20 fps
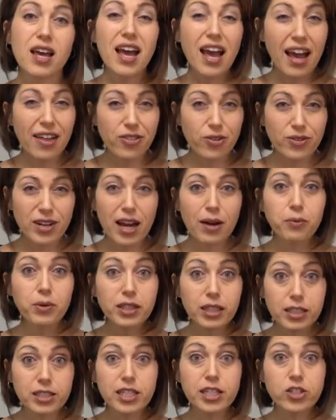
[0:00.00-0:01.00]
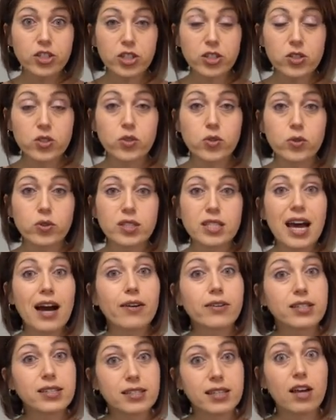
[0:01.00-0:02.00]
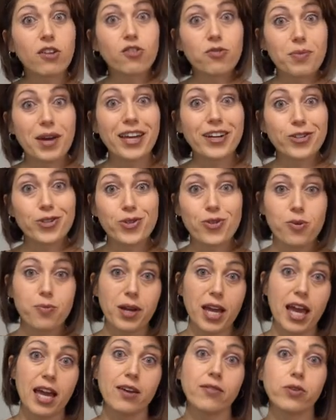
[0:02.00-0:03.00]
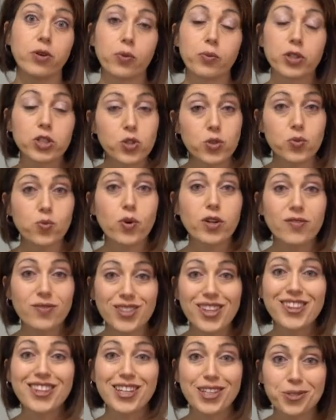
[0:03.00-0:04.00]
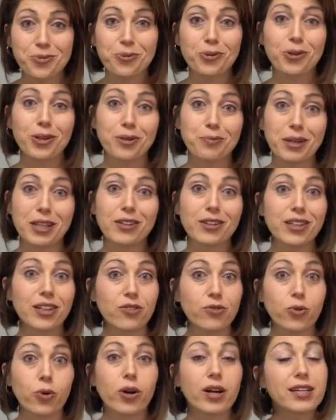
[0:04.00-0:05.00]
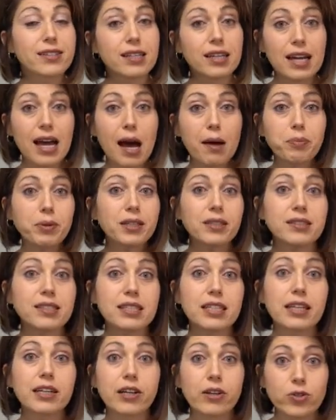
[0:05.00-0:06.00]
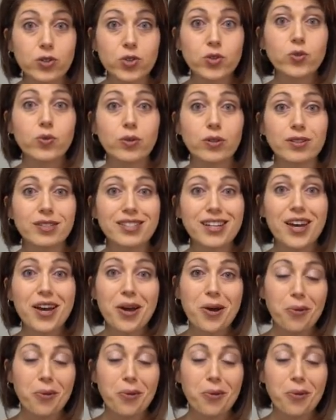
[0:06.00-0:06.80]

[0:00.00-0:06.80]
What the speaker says: And they're not really teaching students how to self-manage their behavior, which is one of the things we're going to be looking for as a competency in our students.